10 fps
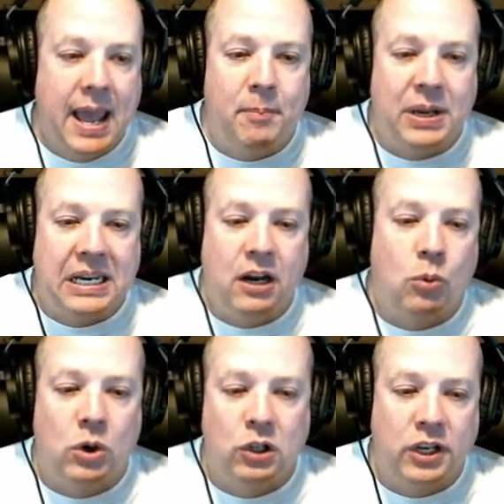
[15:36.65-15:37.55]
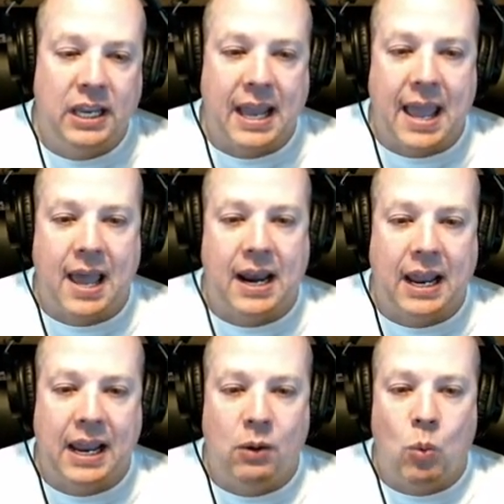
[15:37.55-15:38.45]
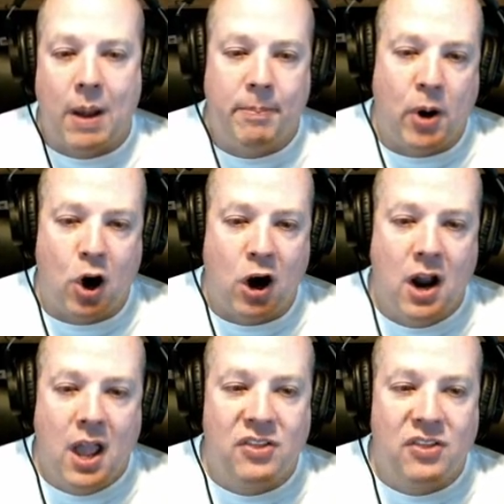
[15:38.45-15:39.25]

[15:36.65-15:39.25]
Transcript: But here we're looking at a wet bar